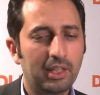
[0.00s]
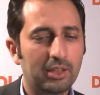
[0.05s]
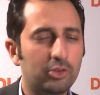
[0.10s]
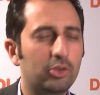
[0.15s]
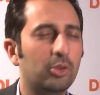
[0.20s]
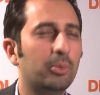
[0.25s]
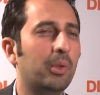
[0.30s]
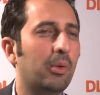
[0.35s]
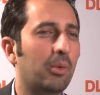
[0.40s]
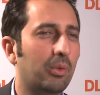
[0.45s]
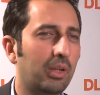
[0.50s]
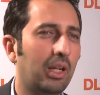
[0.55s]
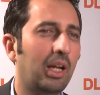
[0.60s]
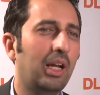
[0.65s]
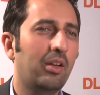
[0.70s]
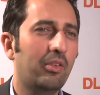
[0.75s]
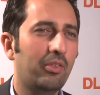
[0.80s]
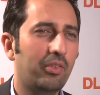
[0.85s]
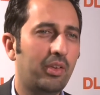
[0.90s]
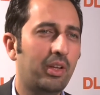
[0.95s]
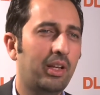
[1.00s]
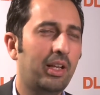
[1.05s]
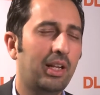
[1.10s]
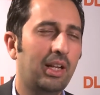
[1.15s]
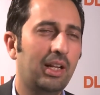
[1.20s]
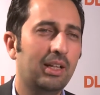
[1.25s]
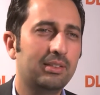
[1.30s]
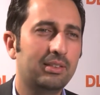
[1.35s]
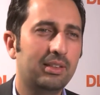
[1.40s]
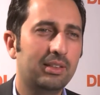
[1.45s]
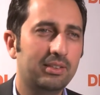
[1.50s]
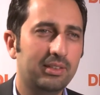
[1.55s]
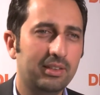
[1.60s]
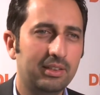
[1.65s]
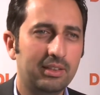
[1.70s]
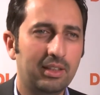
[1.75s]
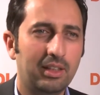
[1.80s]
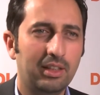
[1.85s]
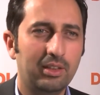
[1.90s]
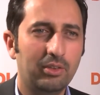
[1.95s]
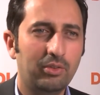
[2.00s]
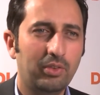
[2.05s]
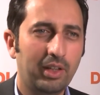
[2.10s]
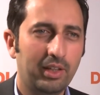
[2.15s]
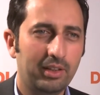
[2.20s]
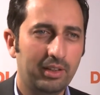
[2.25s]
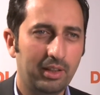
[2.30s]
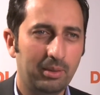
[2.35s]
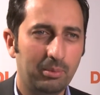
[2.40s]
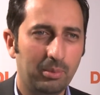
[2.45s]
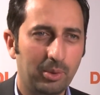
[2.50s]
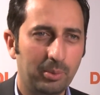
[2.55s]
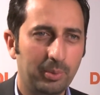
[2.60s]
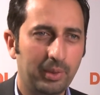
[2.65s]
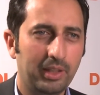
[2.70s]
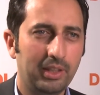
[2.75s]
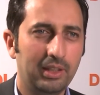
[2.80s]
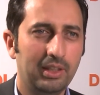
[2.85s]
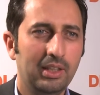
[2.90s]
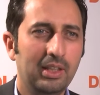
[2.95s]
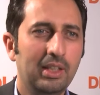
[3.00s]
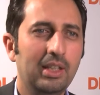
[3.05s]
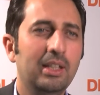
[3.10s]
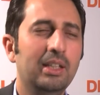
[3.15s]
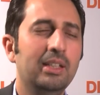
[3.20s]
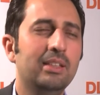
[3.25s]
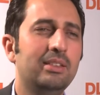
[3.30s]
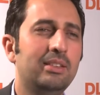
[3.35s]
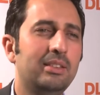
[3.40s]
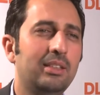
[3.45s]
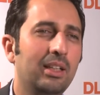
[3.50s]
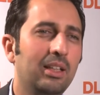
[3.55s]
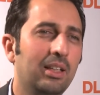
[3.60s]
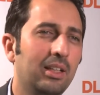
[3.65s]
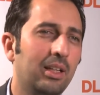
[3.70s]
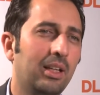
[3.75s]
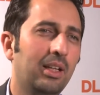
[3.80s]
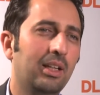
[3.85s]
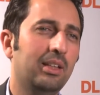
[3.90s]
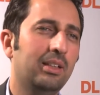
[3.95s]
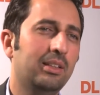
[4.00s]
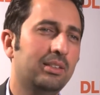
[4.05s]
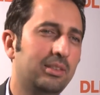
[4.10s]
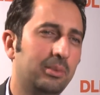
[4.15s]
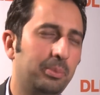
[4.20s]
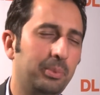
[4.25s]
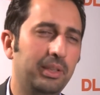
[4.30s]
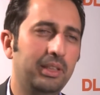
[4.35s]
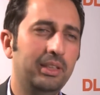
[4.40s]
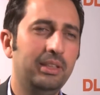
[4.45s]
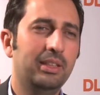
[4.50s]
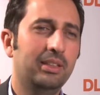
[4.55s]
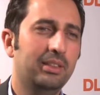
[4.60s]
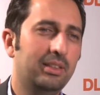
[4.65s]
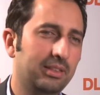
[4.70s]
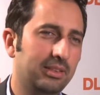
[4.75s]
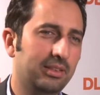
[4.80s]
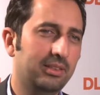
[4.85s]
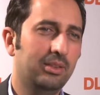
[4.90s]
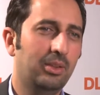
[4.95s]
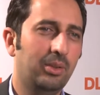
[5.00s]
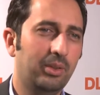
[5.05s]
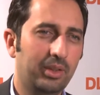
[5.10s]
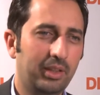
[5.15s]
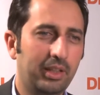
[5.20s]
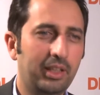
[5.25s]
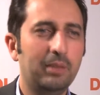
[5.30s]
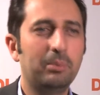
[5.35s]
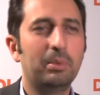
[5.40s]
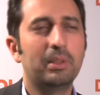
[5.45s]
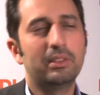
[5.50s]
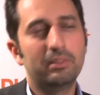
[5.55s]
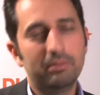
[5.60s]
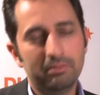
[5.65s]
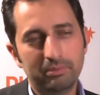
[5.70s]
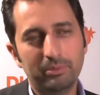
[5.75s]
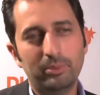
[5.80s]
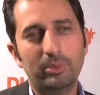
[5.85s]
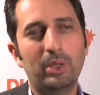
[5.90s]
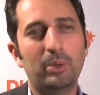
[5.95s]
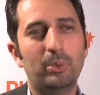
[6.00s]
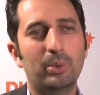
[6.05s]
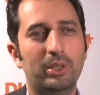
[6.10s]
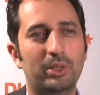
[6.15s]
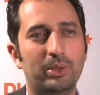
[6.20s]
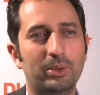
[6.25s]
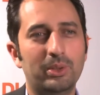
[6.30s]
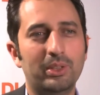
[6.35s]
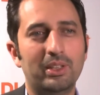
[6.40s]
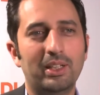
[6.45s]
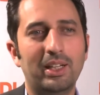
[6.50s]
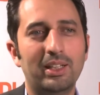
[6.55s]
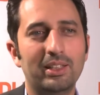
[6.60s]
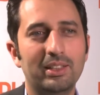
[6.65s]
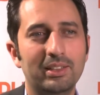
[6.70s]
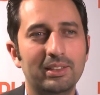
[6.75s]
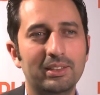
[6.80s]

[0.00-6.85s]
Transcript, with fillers: so people can access internet via their mobile. Still the speed and things is not great, but we're working on that.